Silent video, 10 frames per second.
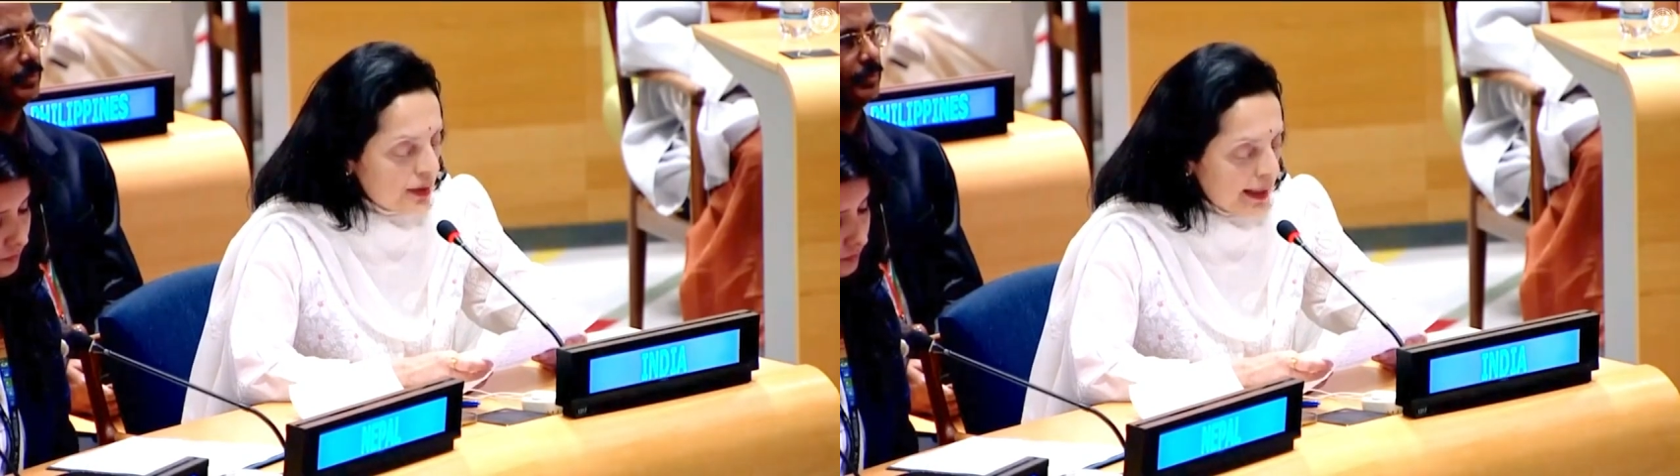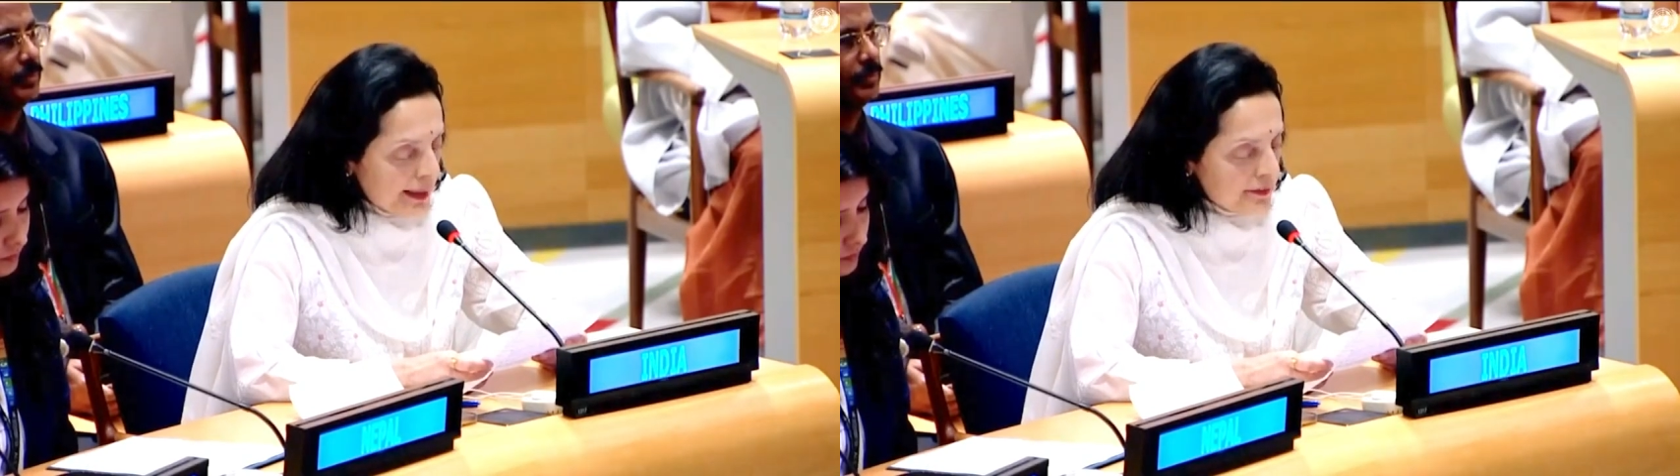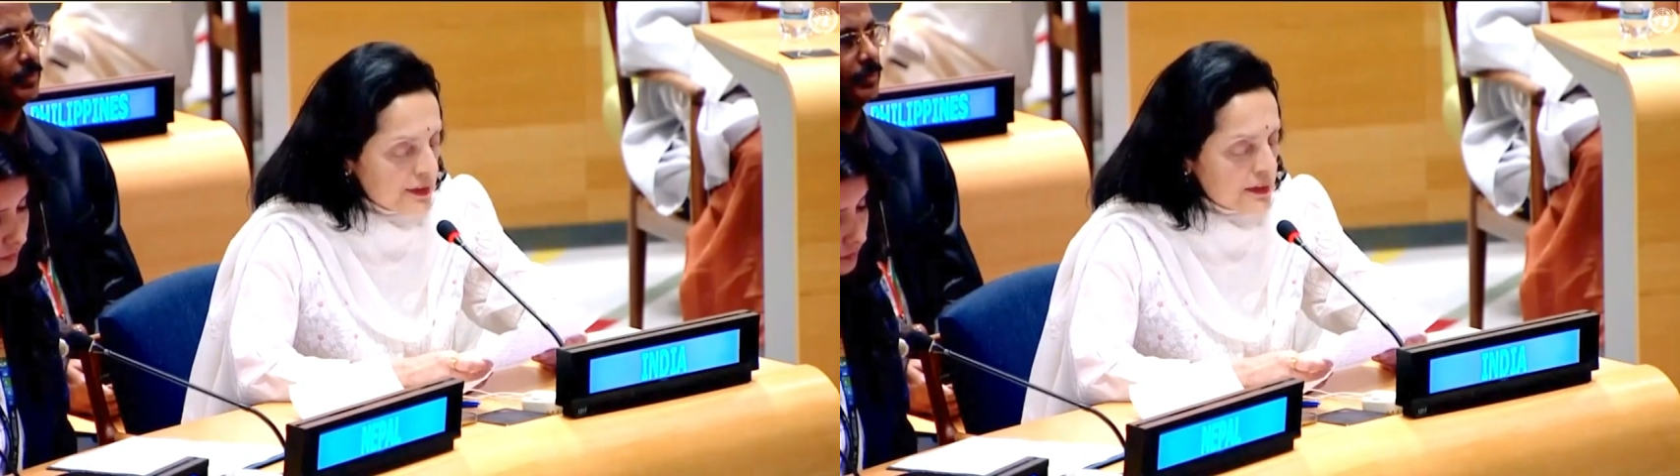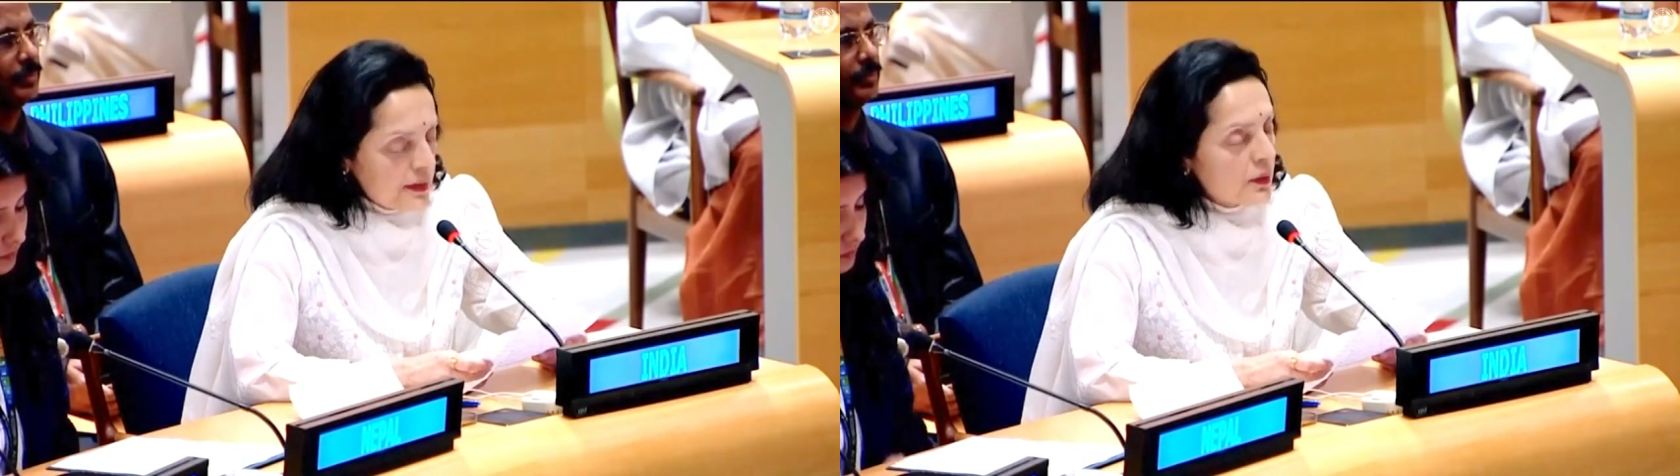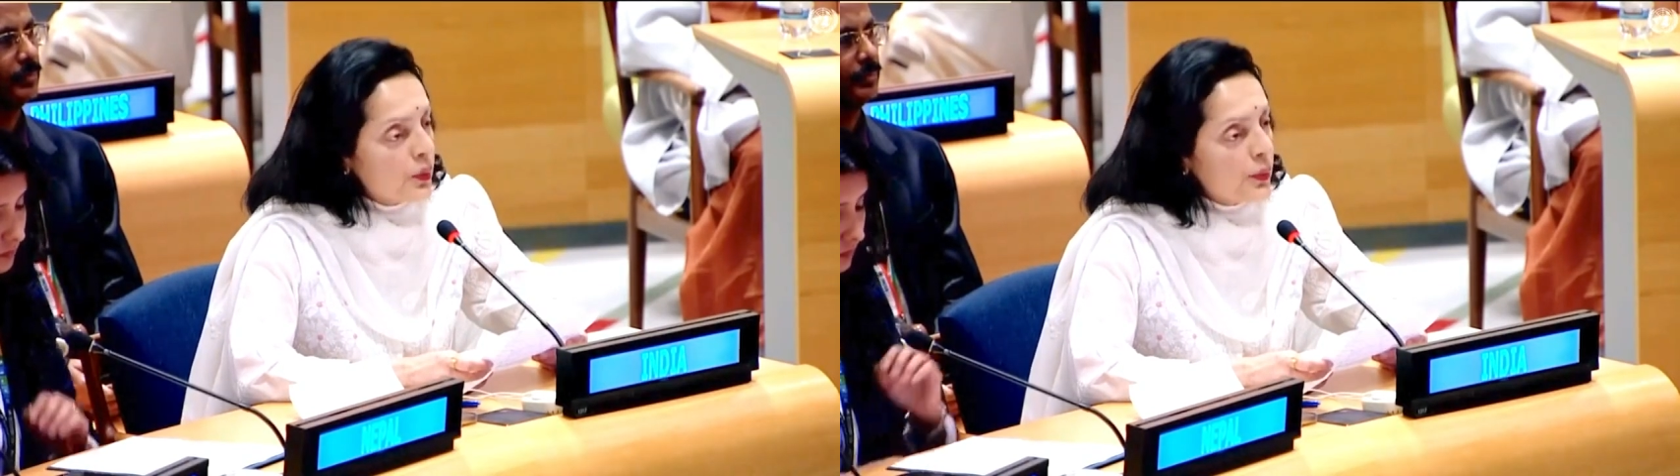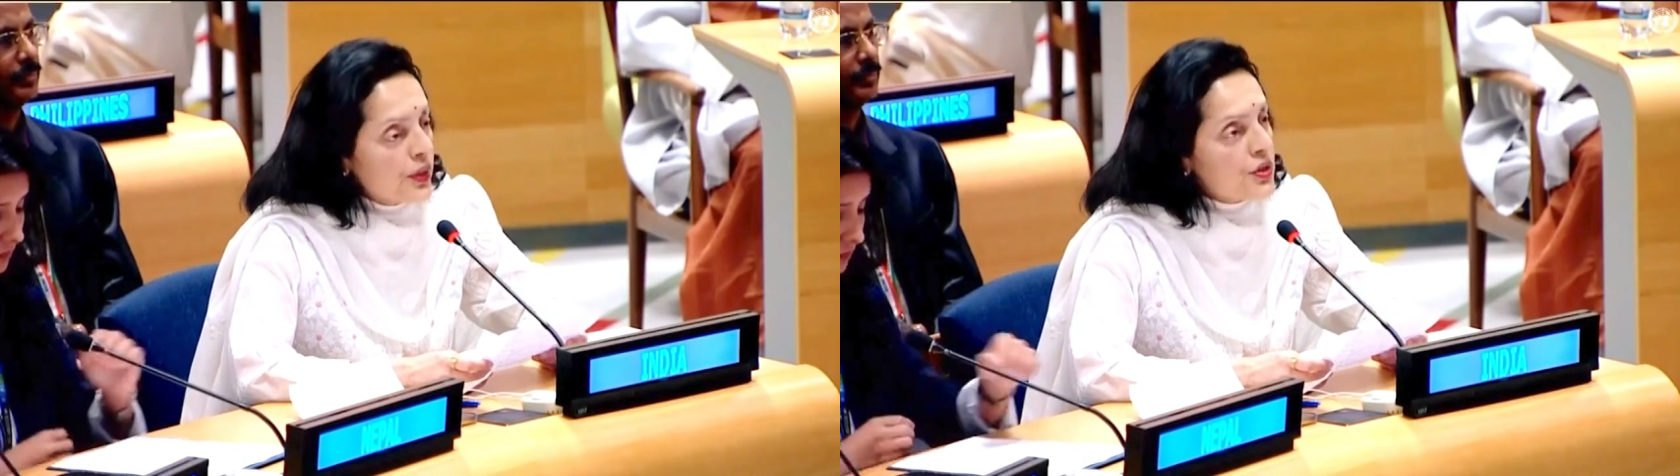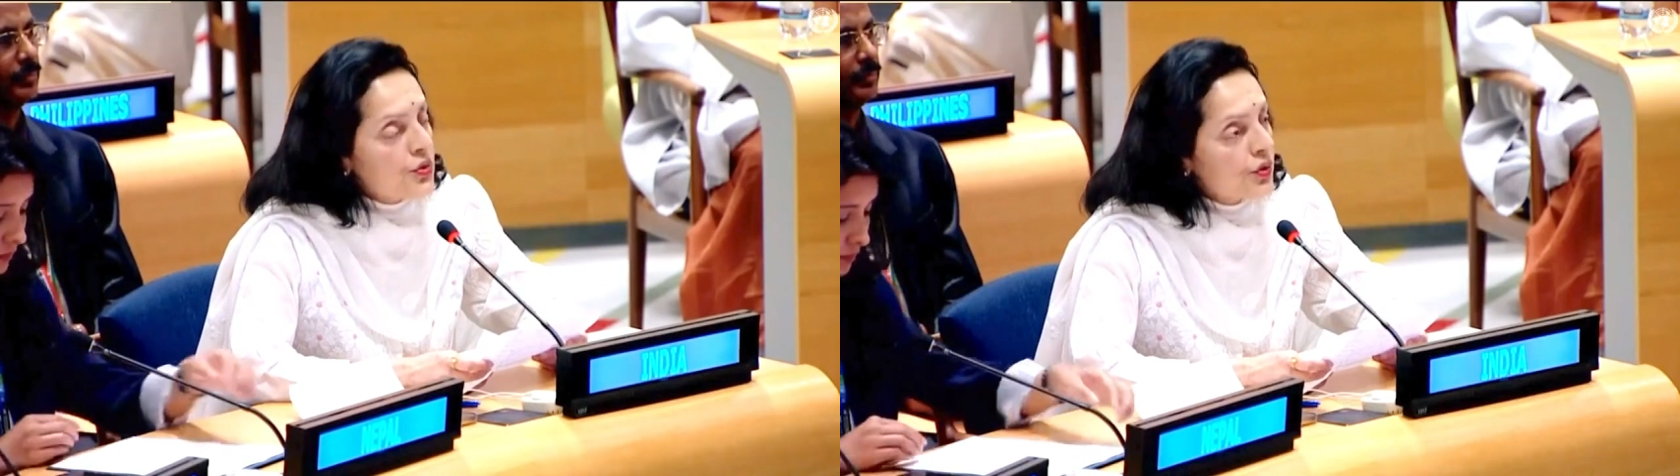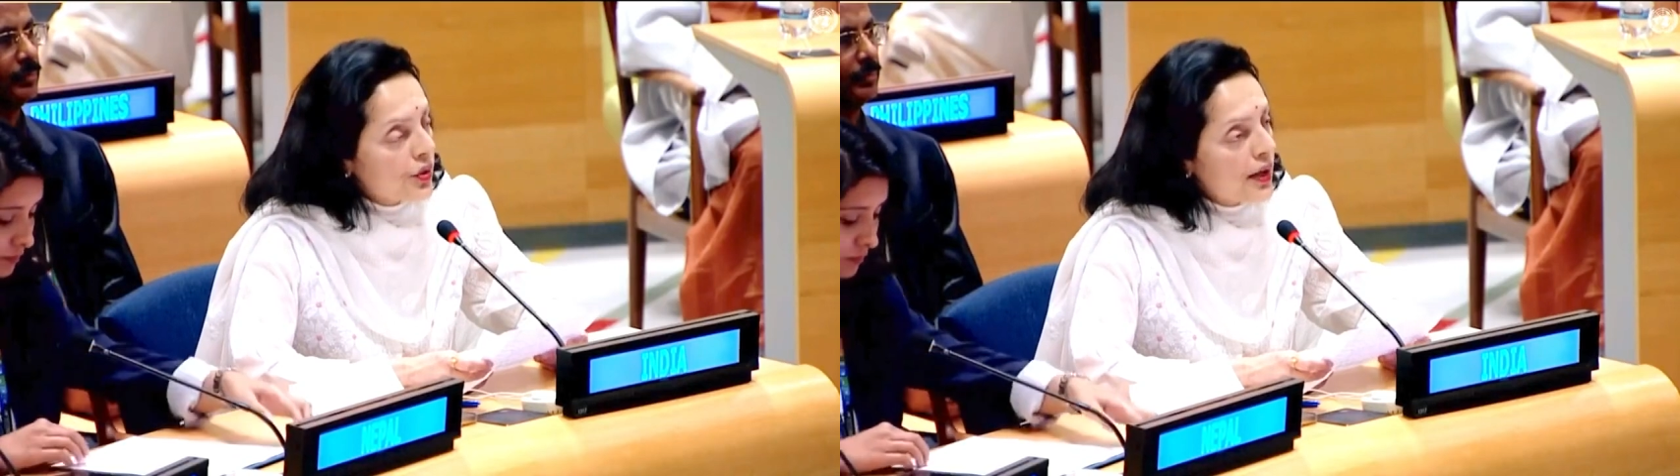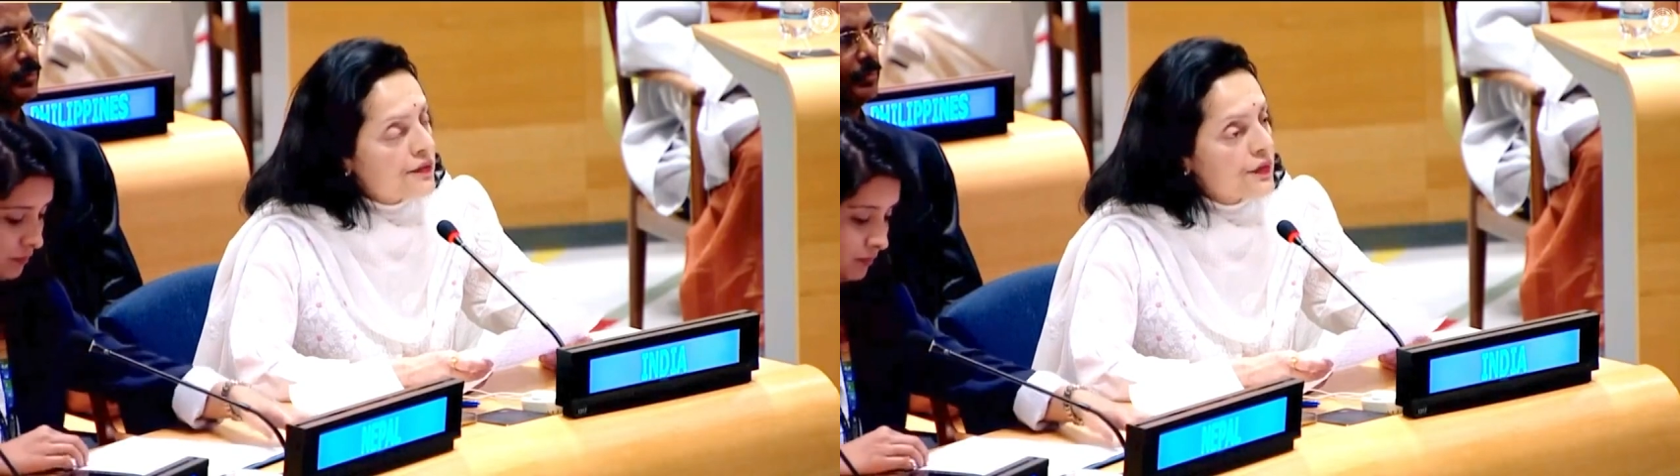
lives we wish to craft